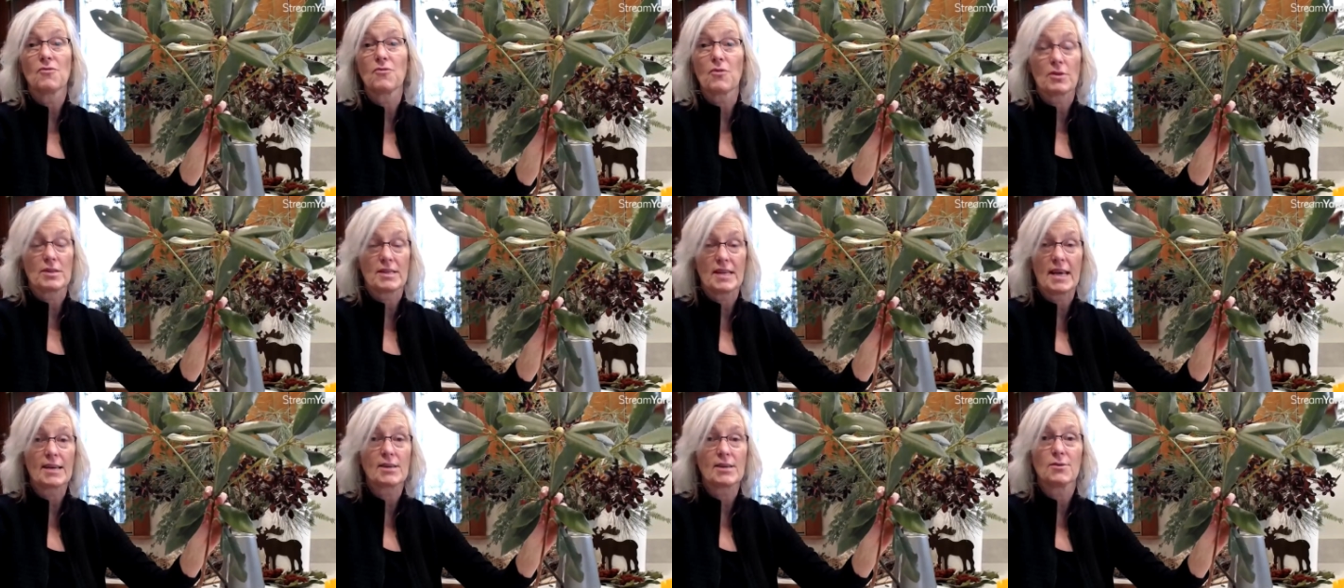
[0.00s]

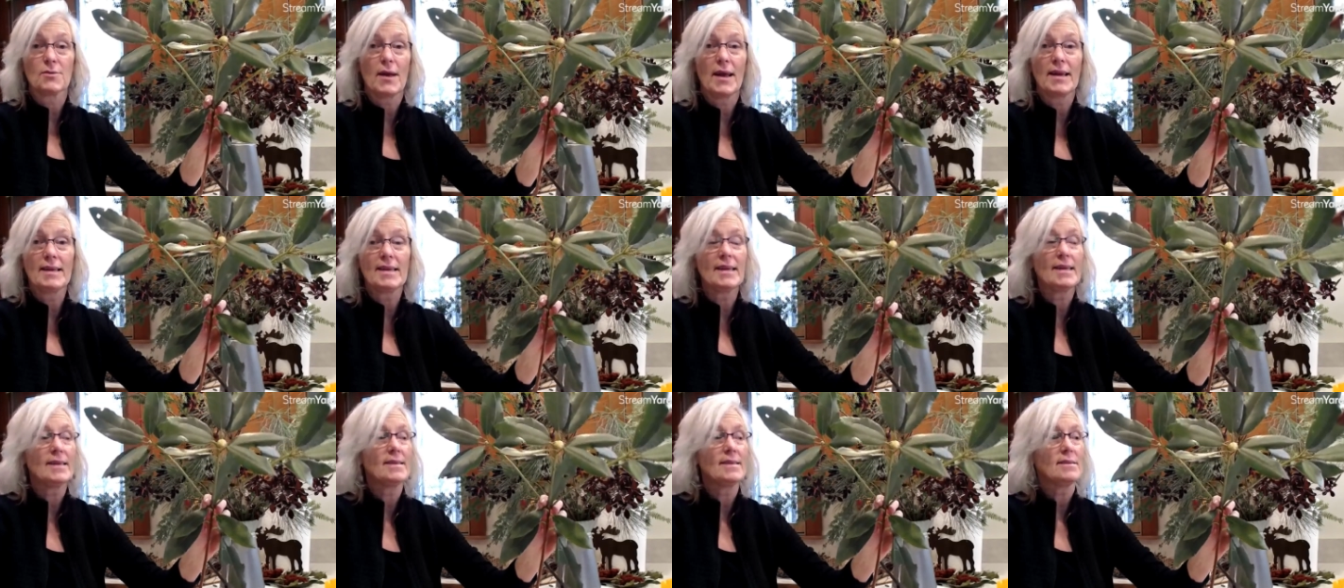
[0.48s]
for
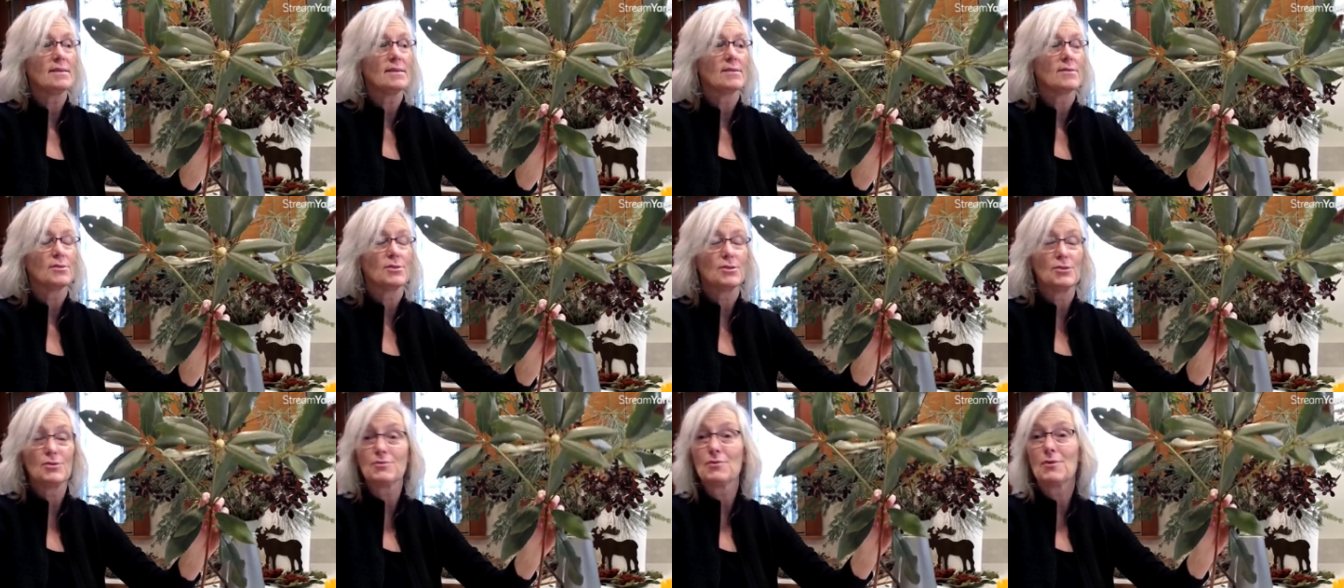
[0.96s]

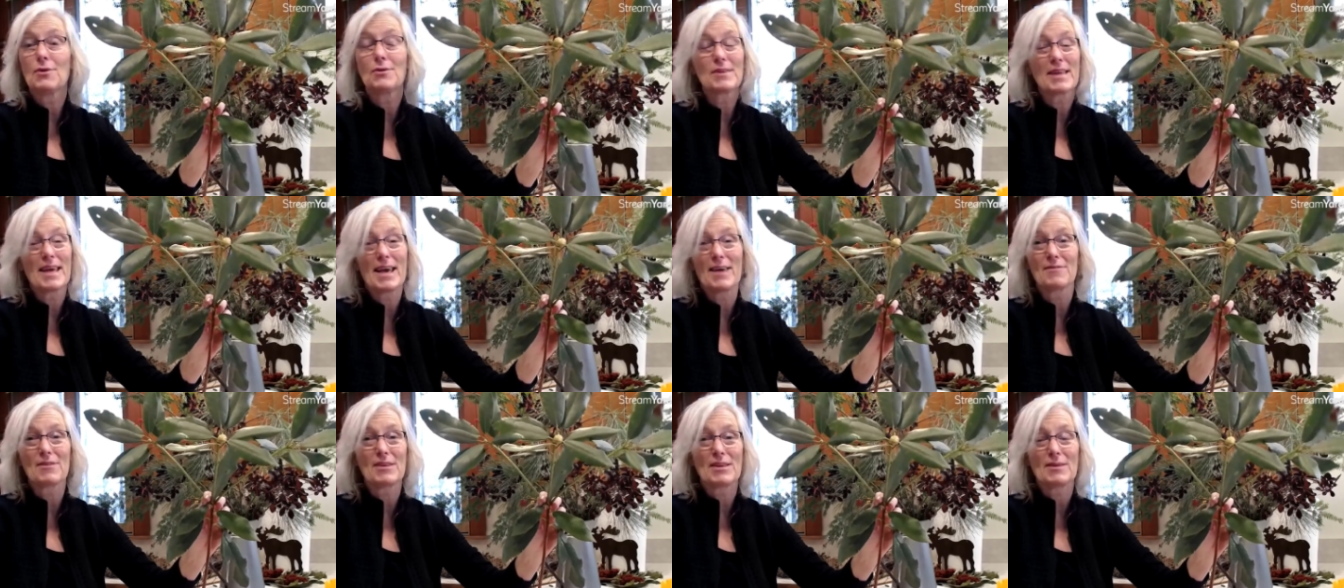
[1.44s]
decorating, you
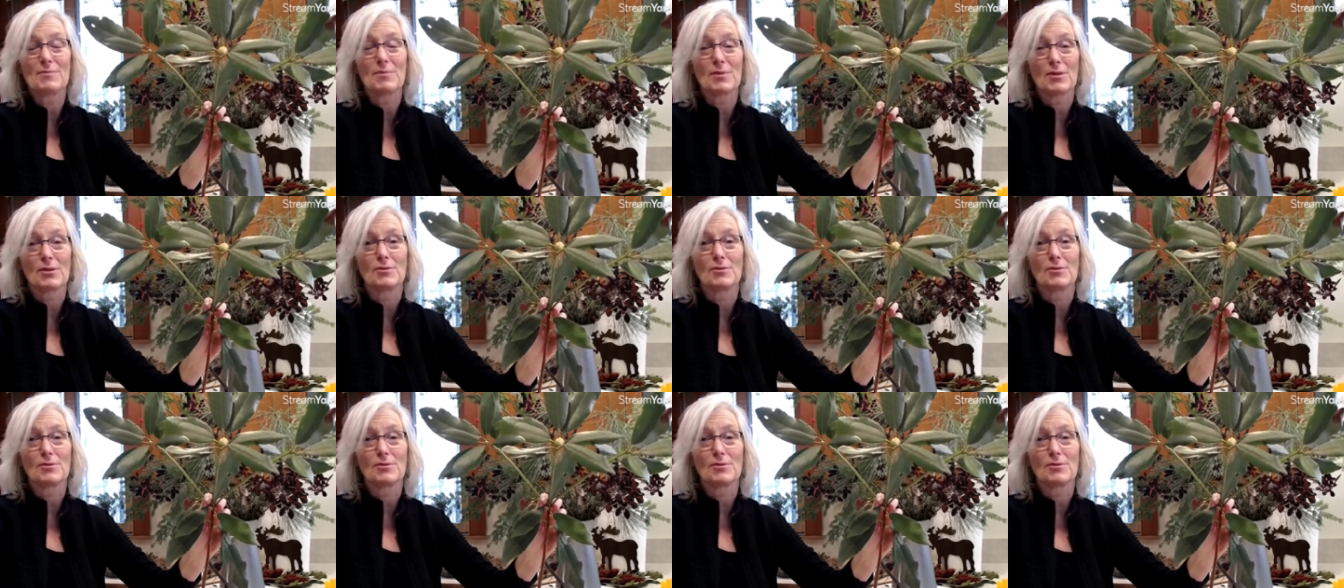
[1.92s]
won't have any